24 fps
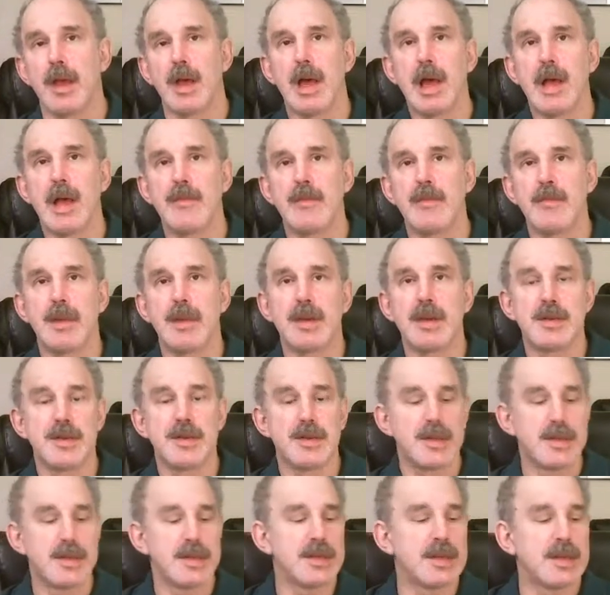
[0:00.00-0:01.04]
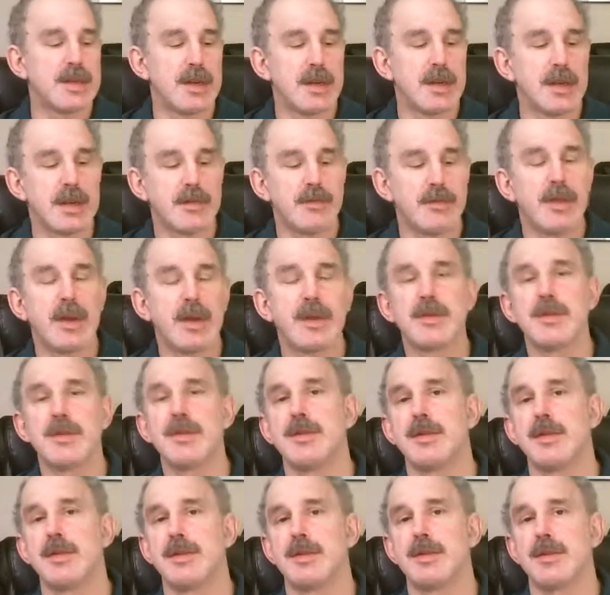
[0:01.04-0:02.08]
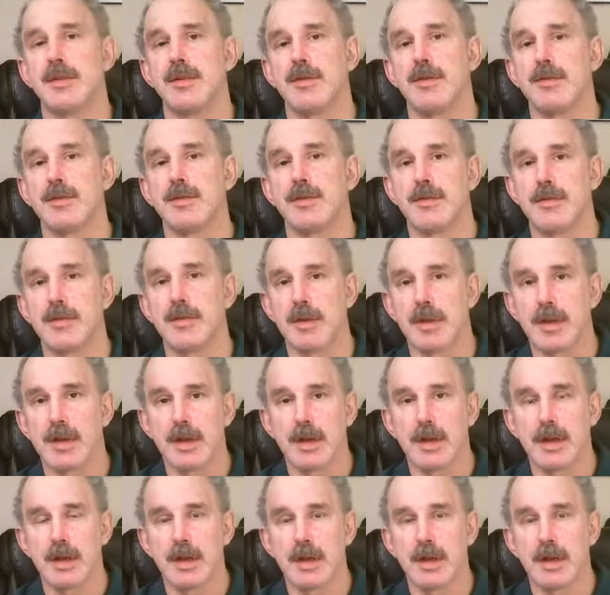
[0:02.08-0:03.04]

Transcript: I have a master's in psych, master's in social work,